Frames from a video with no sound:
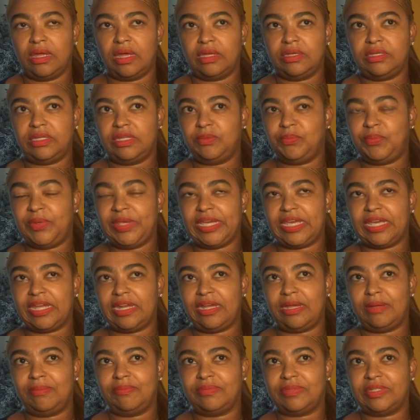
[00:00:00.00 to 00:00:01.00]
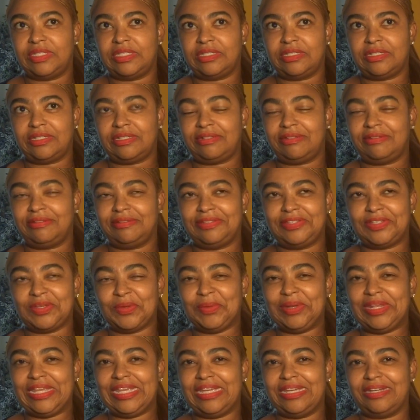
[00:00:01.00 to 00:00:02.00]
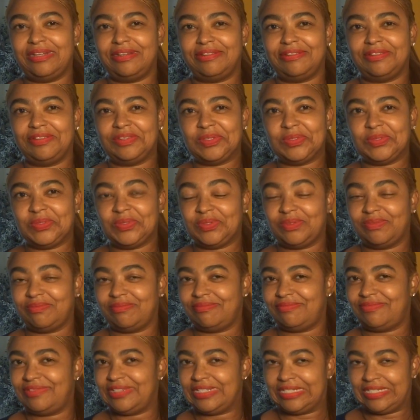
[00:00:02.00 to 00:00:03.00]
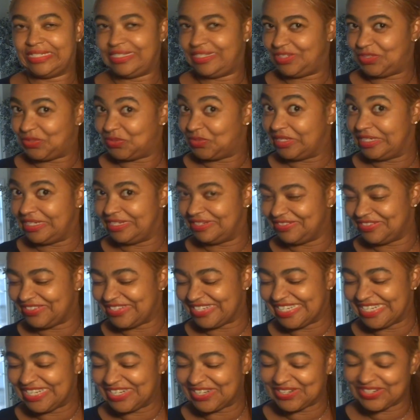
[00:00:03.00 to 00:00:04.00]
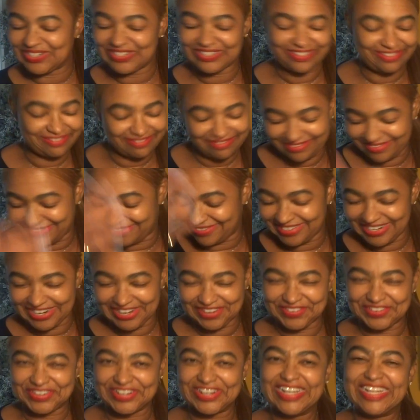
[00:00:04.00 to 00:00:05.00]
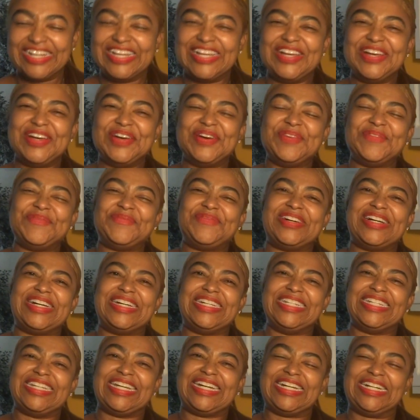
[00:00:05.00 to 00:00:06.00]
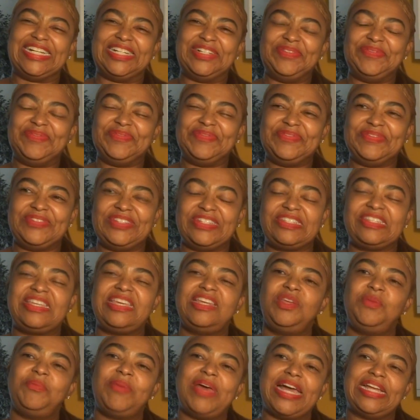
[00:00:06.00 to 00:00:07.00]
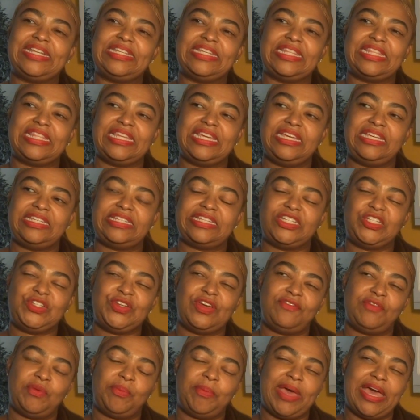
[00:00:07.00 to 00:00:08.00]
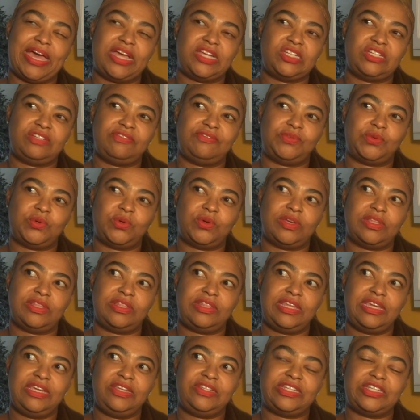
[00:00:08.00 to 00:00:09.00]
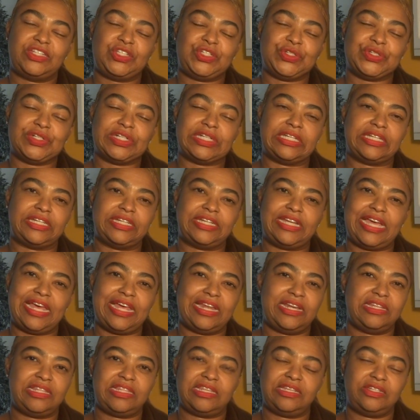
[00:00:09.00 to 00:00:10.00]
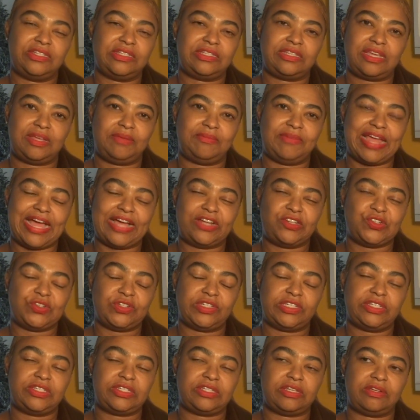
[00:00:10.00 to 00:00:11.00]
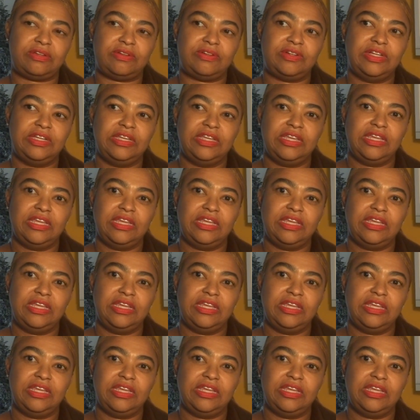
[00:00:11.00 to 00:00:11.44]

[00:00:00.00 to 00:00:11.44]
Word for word: didn't pick it up until so many years, fifteen, twenty years later, whatever. But um, just getting back to things that you have a passion for, things that you're good at, they just come naturally. So